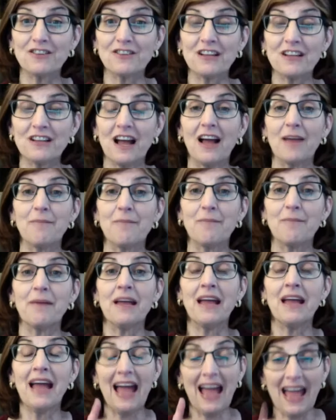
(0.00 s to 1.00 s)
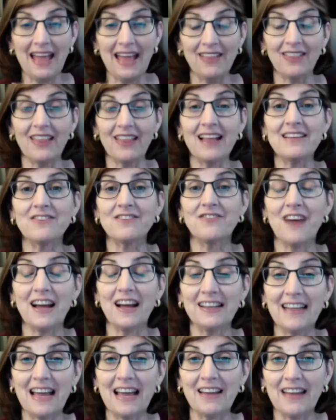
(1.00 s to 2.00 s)
Eastern Time, and
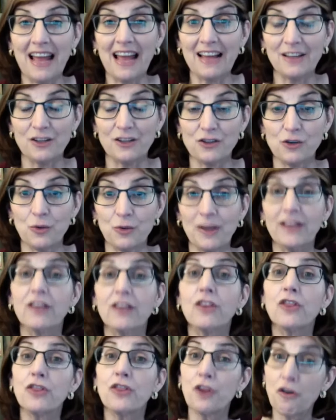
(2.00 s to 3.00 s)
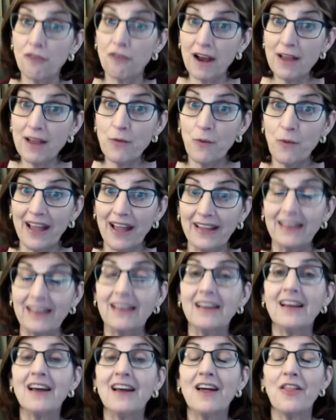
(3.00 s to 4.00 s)
let's find out how to do it the right
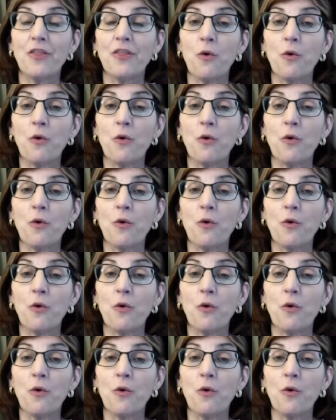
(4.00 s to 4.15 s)
way,